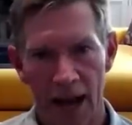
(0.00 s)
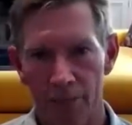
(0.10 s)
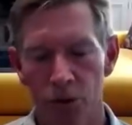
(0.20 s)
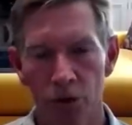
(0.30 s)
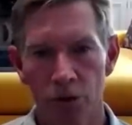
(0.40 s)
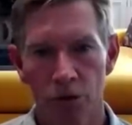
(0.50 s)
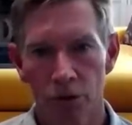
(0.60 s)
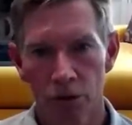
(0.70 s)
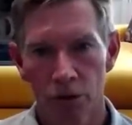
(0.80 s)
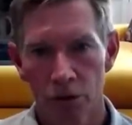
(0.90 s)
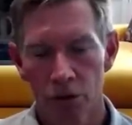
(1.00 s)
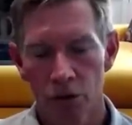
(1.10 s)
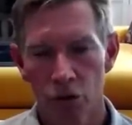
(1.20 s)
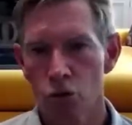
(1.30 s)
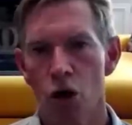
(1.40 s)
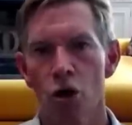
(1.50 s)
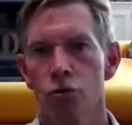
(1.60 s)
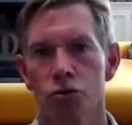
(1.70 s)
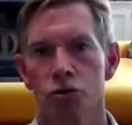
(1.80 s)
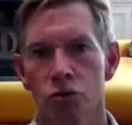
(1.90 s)
Apple? Who
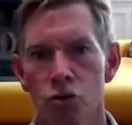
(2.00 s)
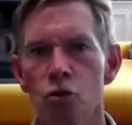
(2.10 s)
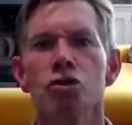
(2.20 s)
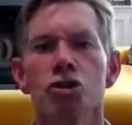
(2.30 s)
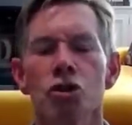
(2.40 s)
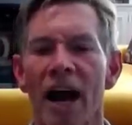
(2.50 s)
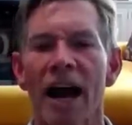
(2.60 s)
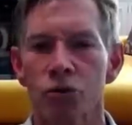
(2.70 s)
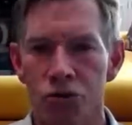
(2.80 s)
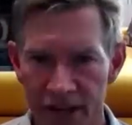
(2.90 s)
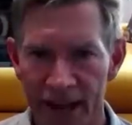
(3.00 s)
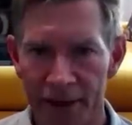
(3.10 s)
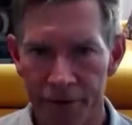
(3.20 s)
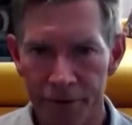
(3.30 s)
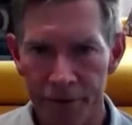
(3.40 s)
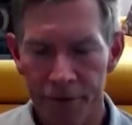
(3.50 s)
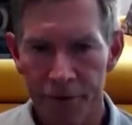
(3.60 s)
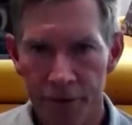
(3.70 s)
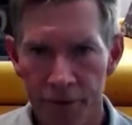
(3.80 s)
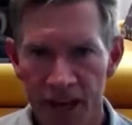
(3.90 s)
owns your house, Ed?
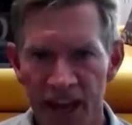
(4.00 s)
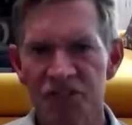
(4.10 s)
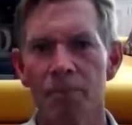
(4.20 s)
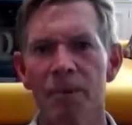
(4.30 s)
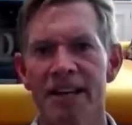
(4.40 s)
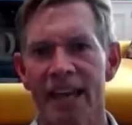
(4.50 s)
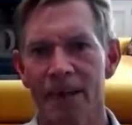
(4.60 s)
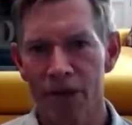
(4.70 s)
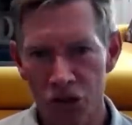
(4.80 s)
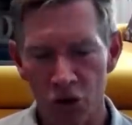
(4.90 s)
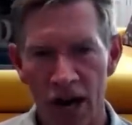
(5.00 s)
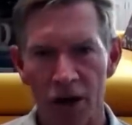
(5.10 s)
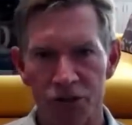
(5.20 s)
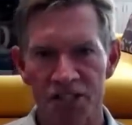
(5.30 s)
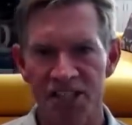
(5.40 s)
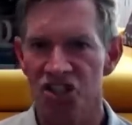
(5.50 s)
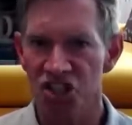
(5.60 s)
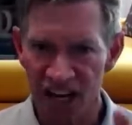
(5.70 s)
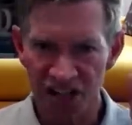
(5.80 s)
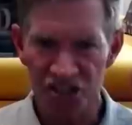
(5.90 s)
If somebody came into your house and said,
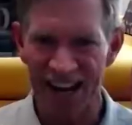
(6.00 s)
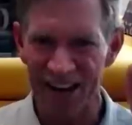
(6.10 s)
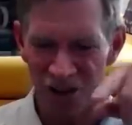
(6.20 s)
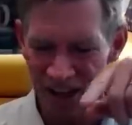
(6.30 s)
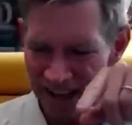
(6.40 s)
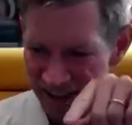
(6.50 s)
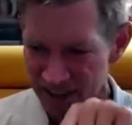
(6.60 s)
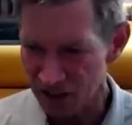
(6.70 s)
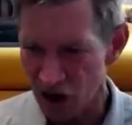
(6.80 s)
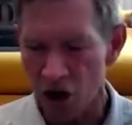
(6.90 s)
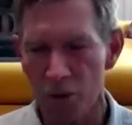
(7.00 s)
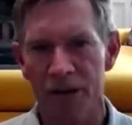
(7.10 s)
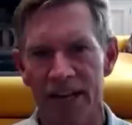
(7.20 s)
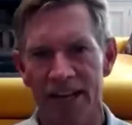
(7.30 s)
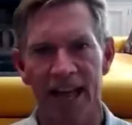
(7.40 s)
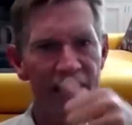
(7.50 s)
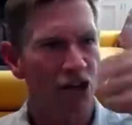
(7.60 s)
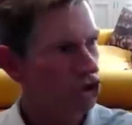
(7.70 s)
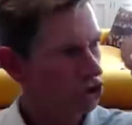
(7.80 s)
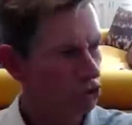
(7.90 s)
change, I don't like the carpeting,
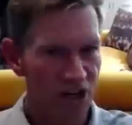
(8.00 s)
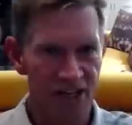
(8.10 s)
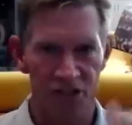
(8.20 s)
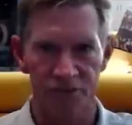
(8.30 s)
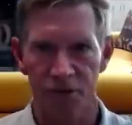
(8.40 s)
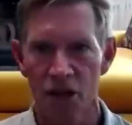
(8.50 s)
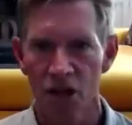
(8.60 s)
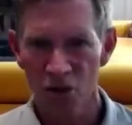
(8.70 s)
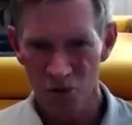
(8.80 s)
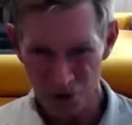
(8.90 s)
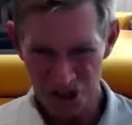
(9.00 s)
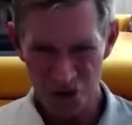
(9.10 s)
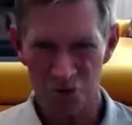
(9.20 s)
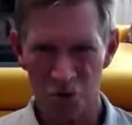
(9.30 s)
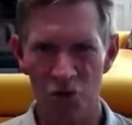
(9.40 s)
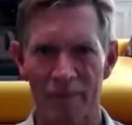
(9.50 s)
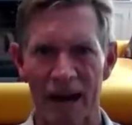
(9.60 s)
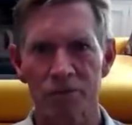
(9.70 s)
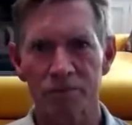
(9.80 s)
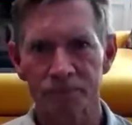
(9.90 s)
and could you change it? Wouldn't you throw them
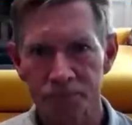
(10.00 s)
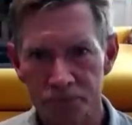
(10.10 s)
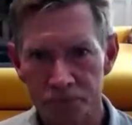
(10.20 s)
out?